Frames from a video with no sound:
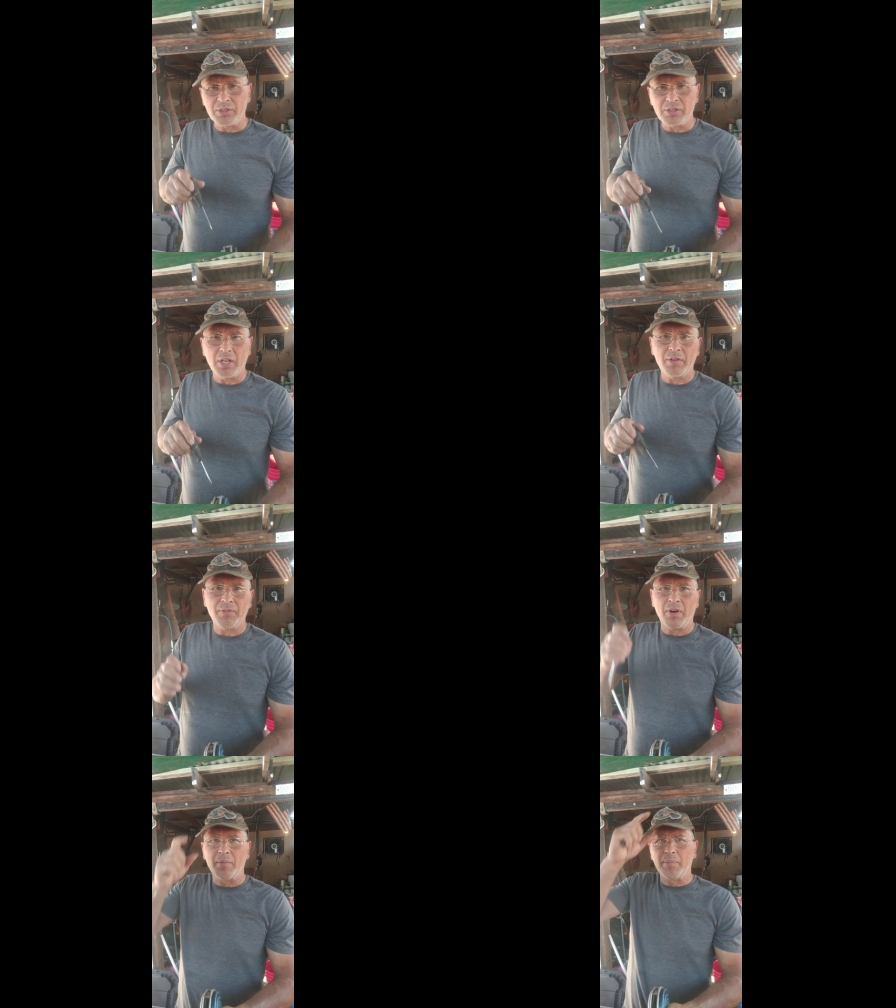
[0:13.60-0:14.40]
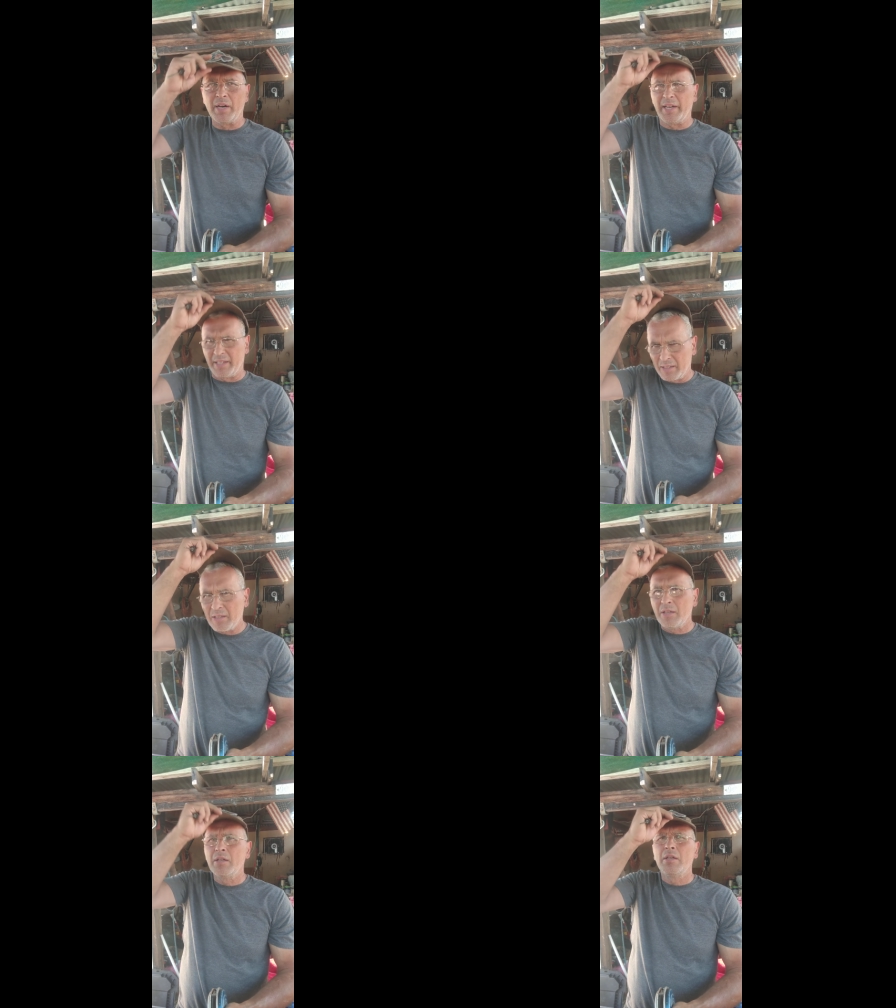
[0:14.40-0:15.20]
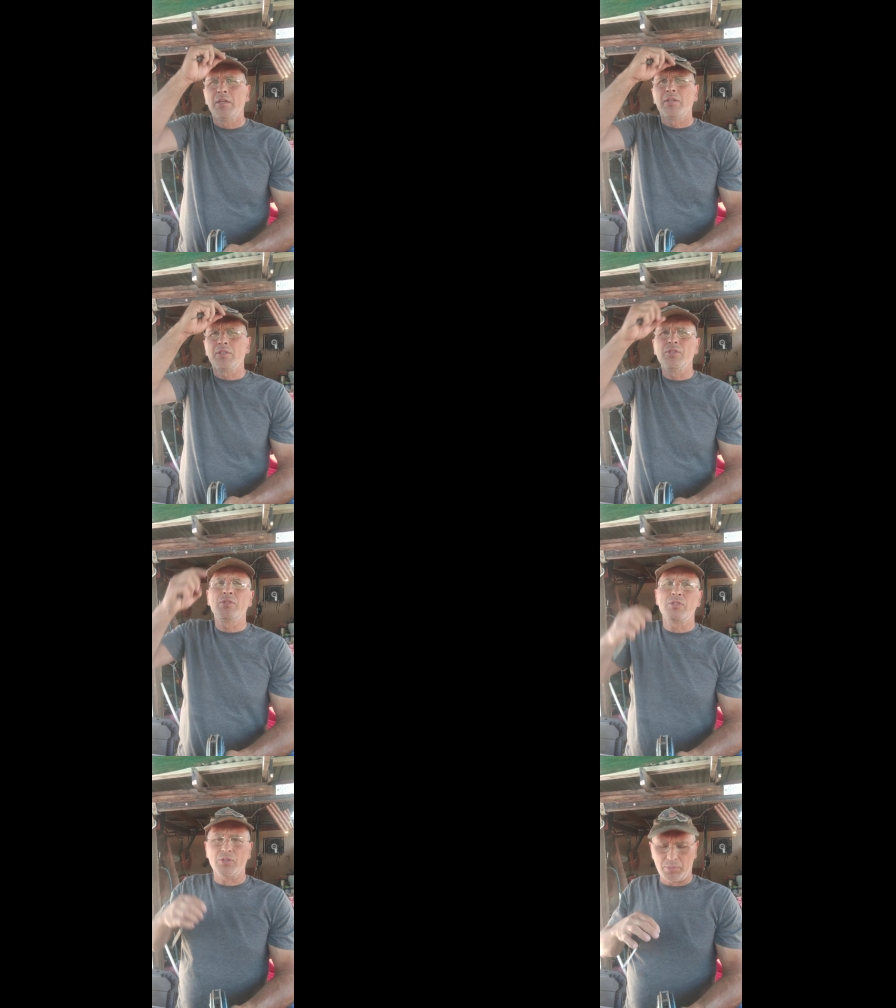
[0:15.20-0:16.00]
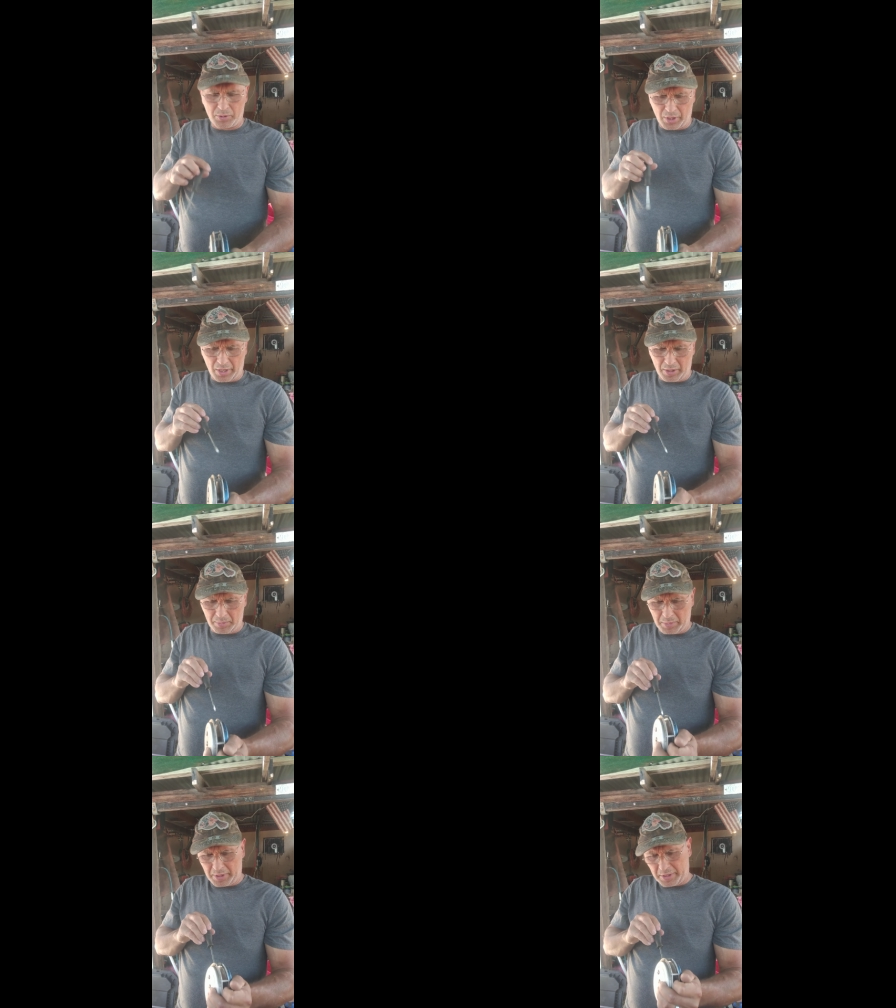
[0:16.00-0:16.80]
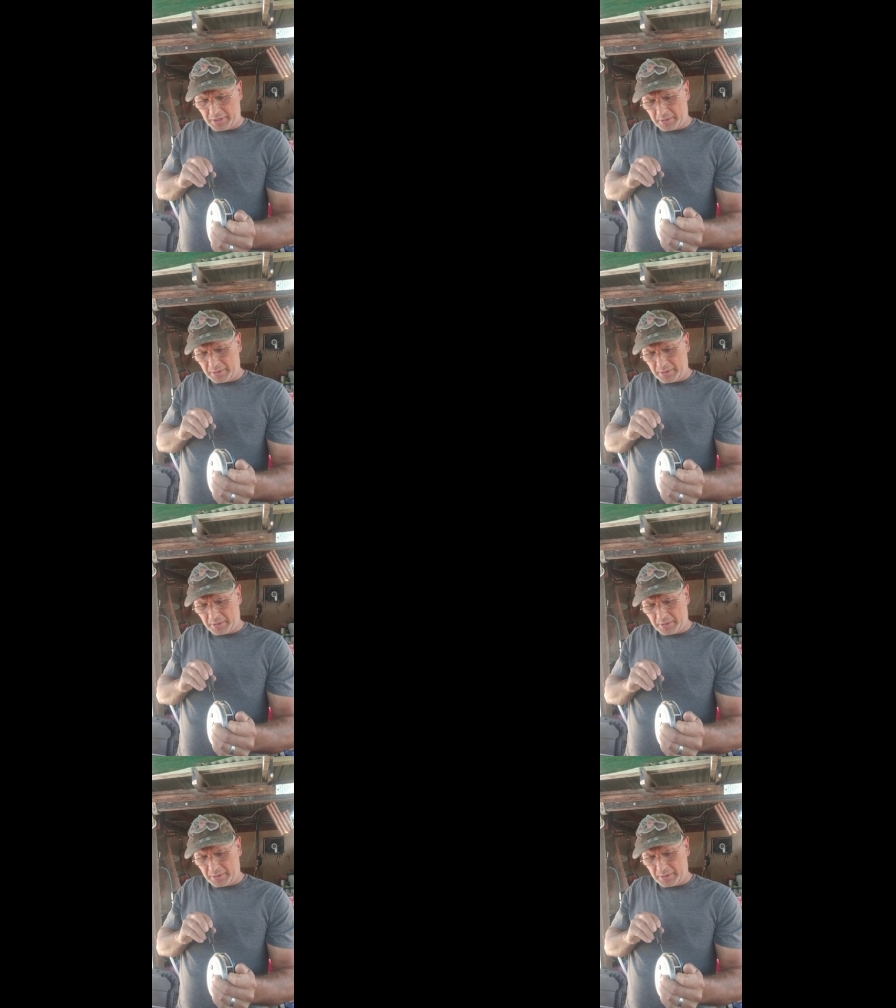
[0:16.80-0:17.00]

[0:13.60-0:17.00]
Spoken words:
stuff on my YouTube channel, but